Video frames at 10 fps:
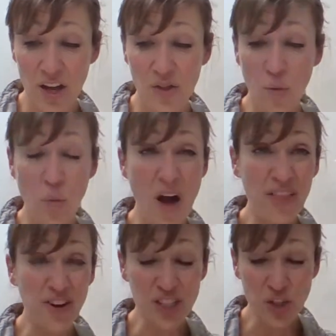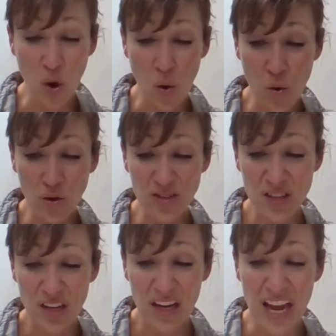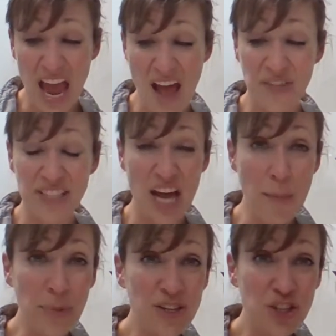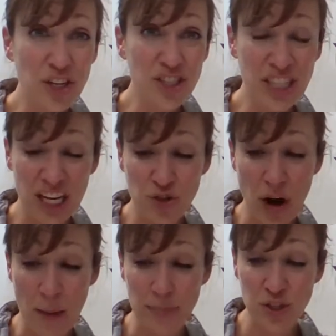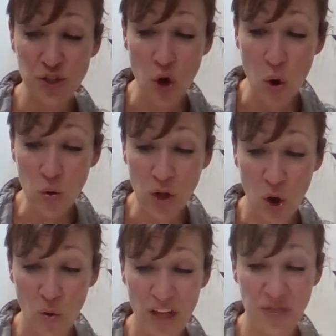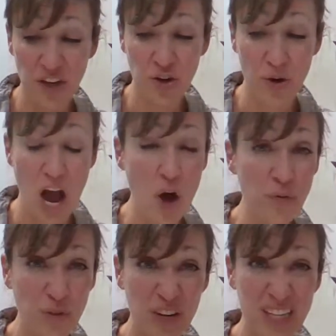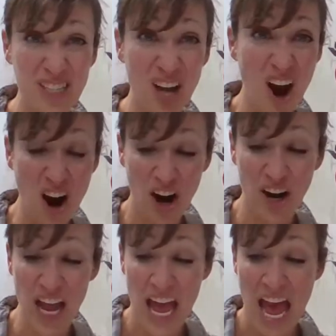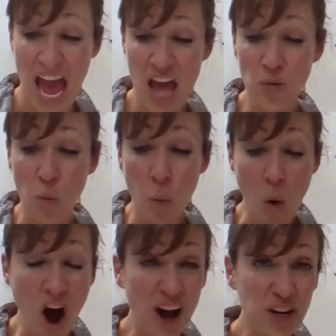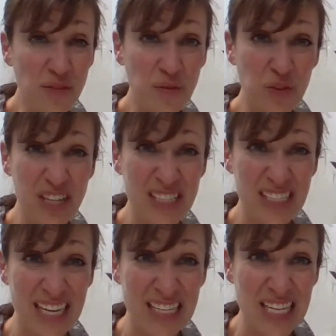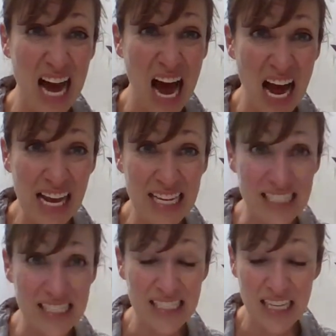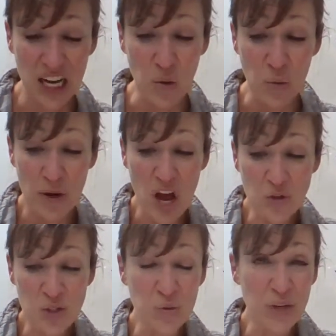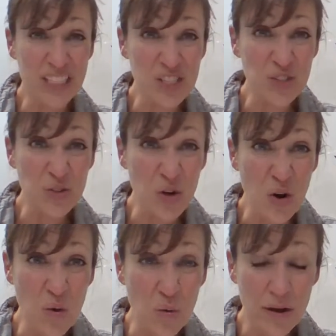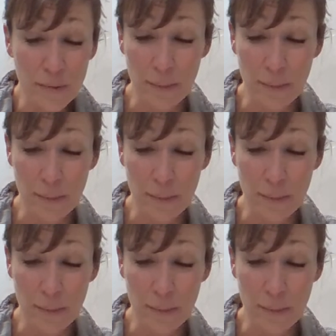The weather is cold and the temperatures can drop so low that the ground freezes hard and water freezes into ice. We also get snow.